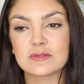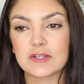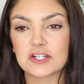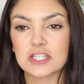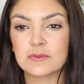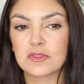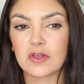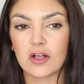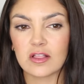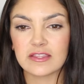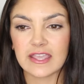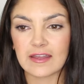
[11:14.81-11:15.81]
especially with
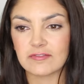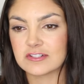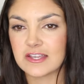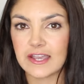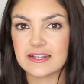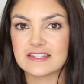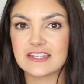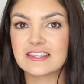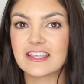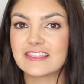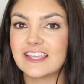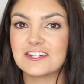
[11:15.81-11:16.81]
all the advertising
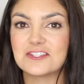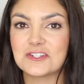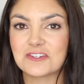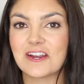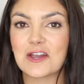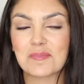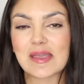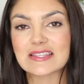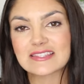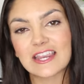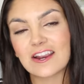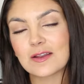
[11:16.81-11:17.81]
that they do around
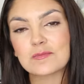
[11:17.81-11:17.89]
mascara.